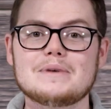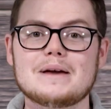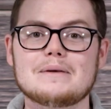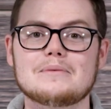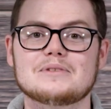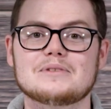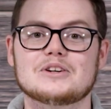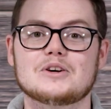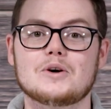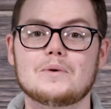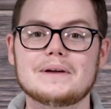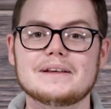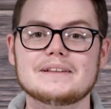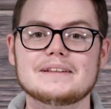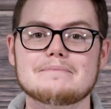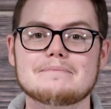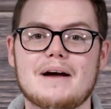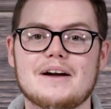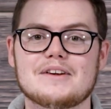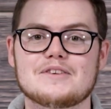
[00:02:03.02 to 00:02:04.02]
be able to
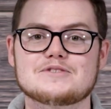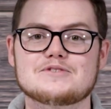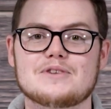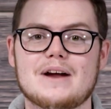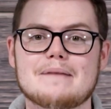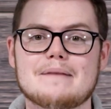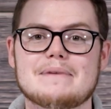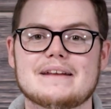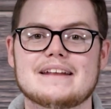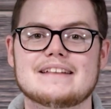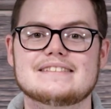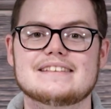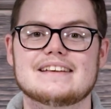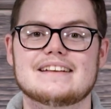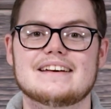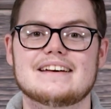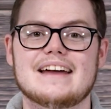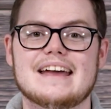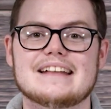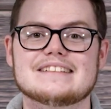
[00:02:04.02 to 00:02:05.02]
quickly mount your tri-band
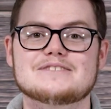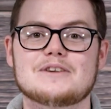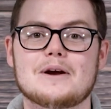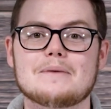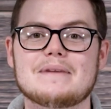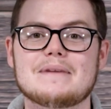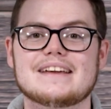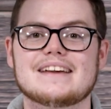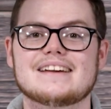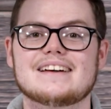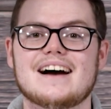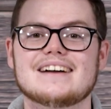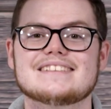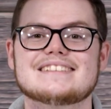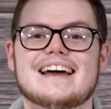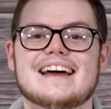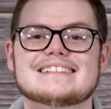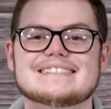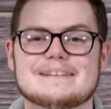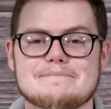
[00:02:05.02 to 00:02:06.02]
antenna and start making
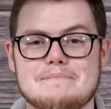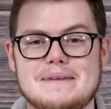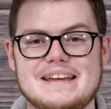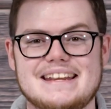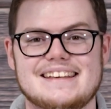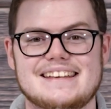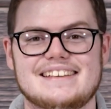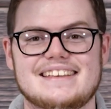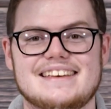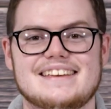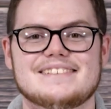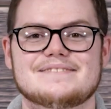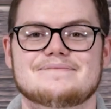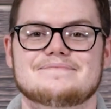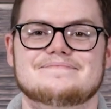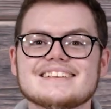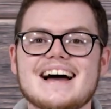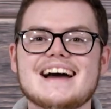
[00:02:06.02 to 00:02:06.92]
contacts immediately.